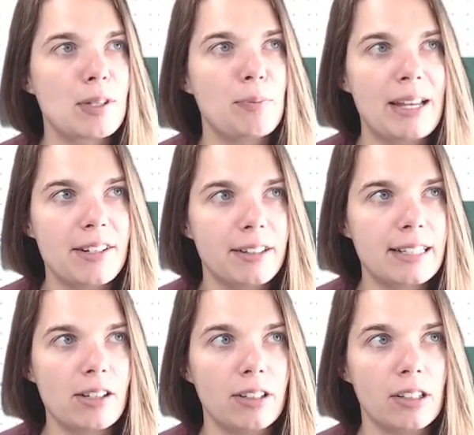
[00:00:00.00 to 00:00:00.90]
So based on
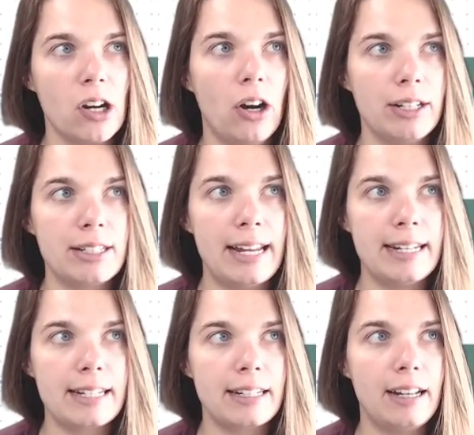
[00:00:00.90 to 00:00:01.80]
this
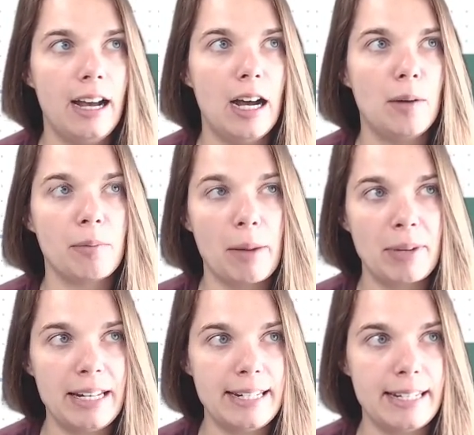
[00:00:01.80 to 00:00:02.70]
content
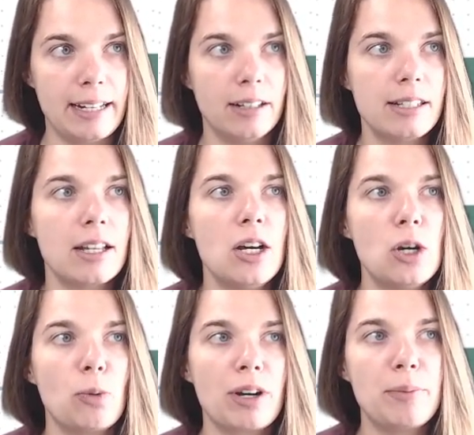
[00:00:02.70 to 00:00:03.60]
company details,
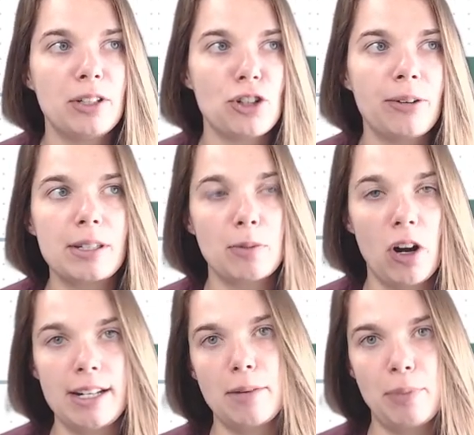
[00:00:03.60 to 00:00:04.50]
we're going to build you out some
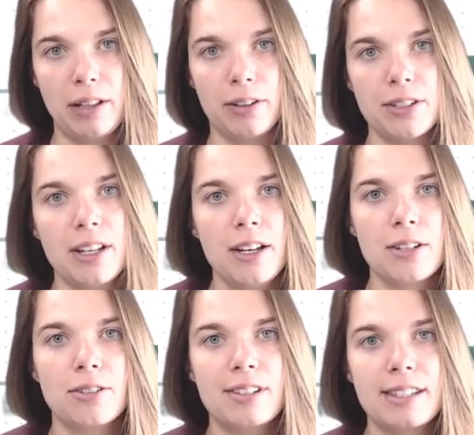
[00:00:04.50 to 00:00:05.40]
content pillars.
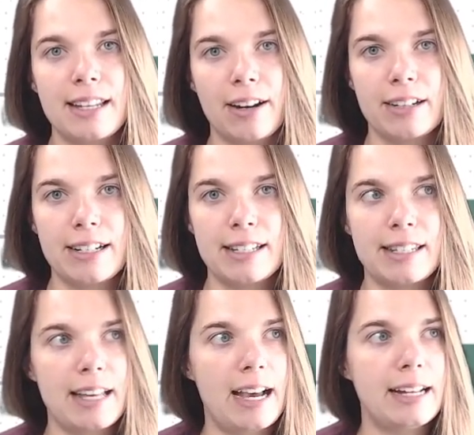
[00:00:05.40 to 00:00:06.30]
So this is the
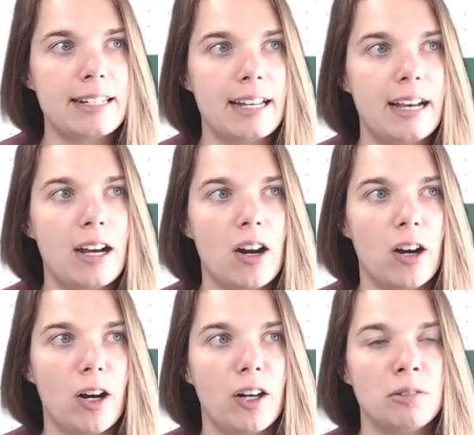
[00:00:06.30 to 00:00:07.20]
areas that
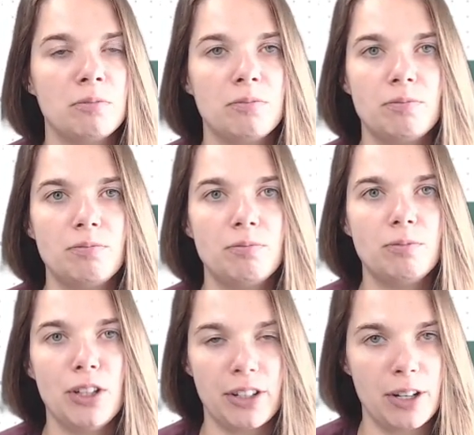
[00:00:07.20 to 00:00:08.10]

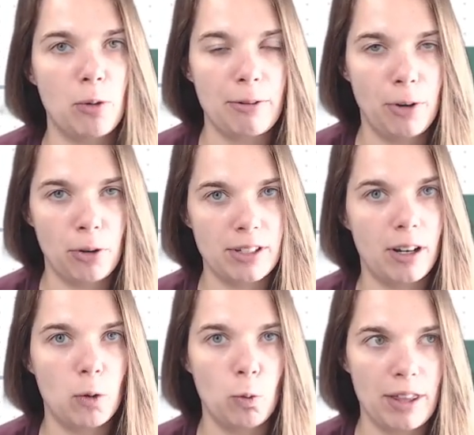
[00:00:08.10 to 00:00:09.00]
you're going to want to focus
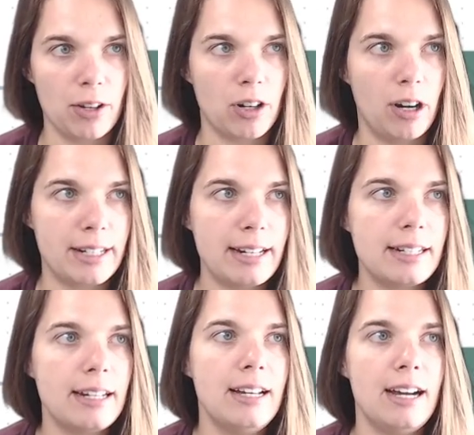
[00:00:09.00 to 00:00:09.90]
on with your
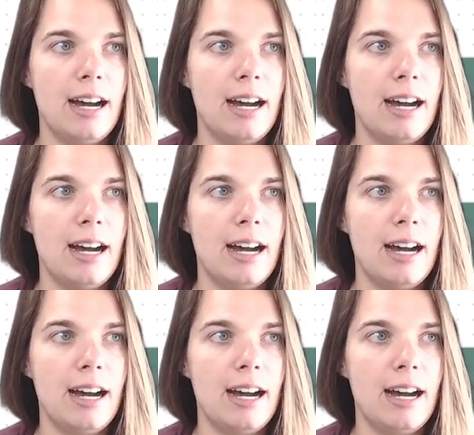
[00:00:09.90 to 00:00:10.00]
content.